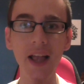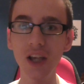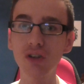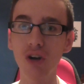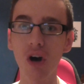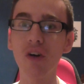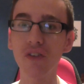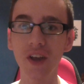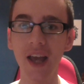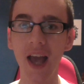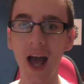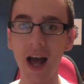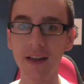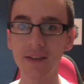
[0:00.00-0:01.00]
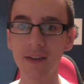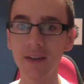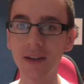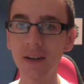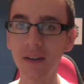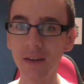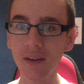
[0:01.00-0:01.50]
any chance that he had.
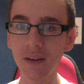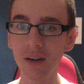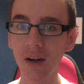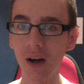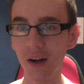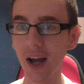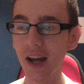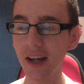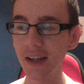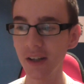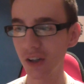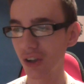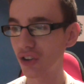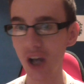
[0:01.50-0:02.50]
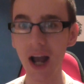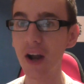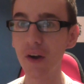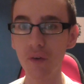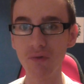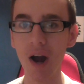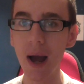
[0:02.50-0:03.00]
Okay,
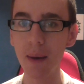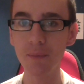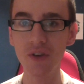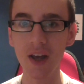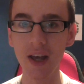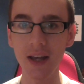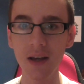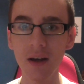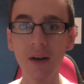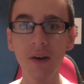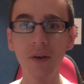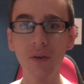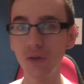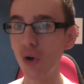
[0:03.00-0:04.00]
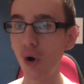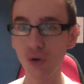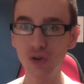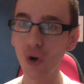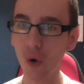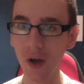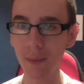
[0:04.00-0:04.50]
Xhaka and Ramsey
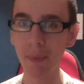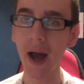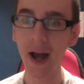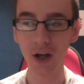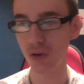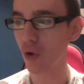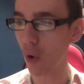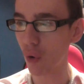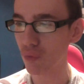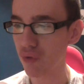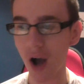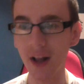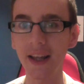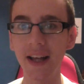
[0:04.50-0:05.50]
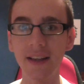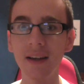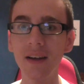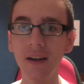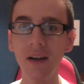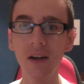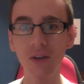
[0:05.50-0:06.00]
not jogging back and not
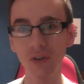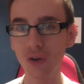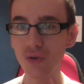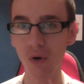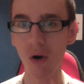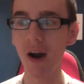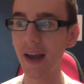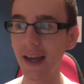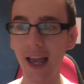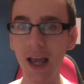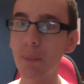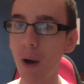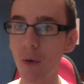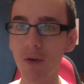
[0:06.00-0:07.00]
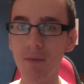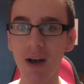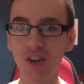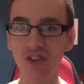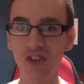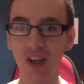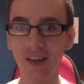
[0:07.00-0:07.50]
running to try and keep up with
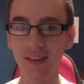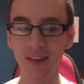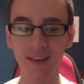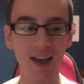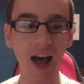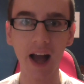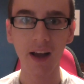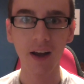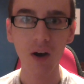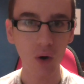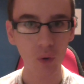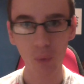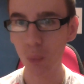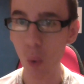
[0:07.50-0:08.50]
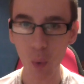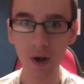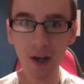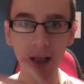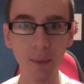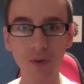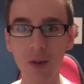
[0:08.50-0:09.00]
Manchester City's attack.
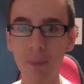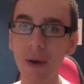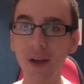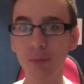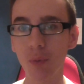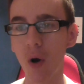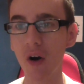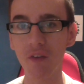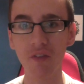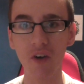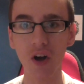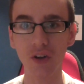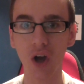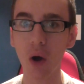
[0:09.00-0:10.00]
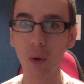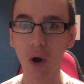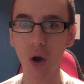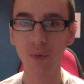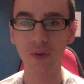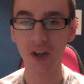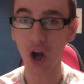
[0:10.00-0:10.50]
Walking up to the pitch while our third goal
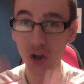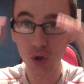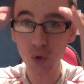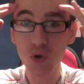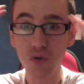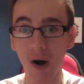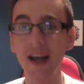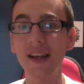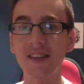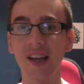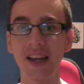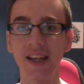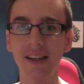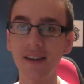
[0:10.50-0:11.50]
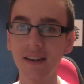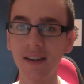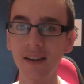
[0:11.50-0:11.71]
goes in. Are you crazy?